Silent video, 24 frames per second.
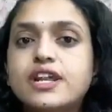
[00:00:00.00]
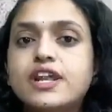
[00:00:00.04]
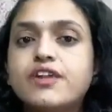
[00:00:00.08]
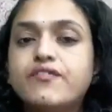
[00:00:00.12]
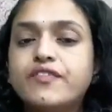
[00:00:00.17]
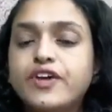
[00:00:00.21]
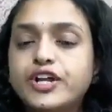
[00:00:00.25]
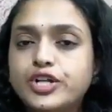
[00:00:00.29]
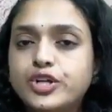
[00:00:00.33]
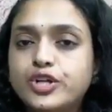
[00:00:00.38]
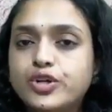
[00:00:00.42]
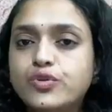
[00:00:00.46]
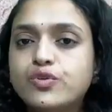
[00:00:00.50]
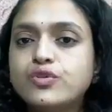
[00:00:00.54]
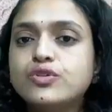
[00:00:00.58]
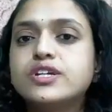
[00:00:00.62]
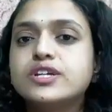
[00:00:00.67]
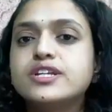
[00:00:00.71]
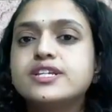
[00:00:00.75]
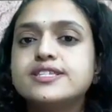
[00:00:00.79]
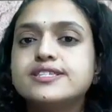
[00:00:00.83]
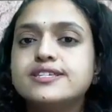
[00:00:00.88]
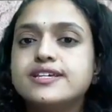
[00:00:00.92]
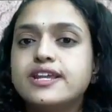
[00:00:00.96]
a wet tooth, it
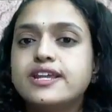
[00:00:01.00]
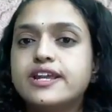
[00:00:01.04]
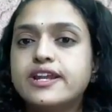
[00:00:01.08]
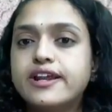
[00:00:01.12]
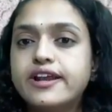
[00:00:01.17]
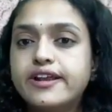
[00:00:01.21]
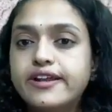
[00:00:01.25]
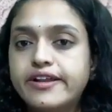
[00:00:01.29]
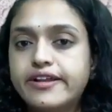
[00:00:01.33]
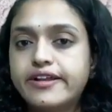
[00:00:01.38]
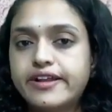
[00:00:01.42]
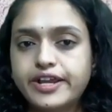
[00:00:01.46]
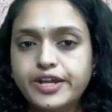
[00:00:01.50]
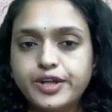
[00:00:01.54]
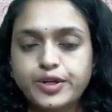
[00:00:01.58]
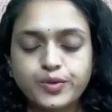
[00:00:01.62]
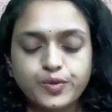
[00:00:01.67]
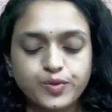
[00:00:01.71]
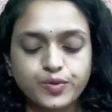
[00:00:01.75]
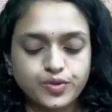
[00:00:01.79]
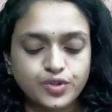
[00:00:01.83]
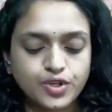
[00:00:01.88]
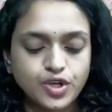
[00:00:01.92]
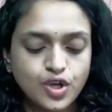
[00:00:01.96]
is seen in a dry
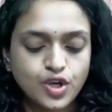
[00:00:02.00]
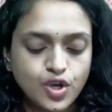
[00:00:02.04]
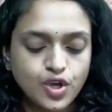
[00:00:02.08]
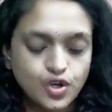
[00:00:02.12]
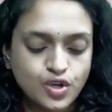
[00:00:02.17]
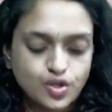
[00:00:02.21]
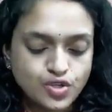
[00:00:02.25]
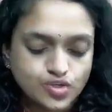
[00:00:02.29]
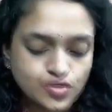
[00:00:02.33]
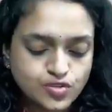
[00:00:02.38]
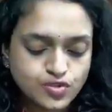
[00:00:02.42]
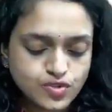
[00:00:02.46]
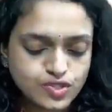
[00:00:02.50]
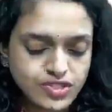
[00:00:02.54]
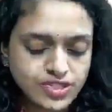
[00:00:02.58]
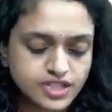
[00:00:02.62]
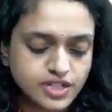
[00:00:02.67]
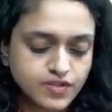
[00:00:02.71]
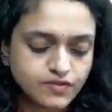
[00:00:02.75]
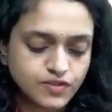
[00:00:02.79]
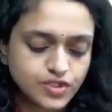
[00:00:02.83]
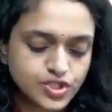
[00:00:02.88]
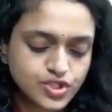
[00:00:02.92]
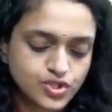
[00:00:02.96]
tooth. So
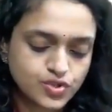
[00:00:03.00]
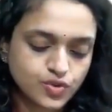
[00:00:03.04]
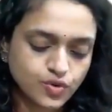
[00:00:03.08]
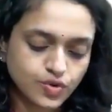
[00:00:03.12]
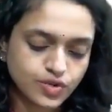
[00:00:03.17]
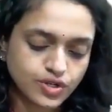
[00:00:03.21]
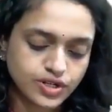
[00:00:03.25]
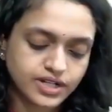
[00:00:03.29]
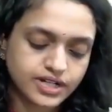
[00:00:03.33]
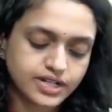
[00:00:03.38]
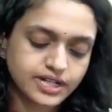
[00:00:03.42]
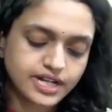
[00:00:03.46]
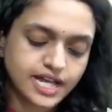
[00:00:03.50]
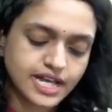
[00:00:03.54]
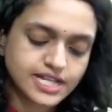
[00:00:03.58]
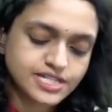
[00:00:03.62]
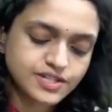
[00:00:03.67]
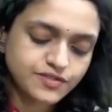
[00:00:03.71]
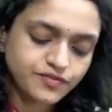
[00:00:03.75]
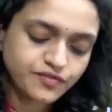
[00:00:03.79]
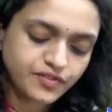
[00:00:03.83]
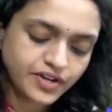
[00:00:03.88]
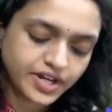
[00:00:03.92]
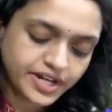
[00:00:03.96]
Silverstone
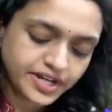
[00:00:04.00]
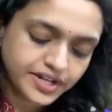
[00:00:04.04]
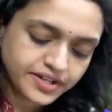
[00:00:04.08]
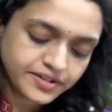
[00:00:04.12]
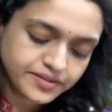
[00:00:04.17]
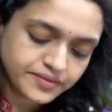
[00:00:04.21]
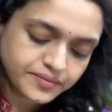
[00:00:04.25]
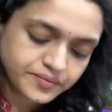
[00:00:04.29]
classified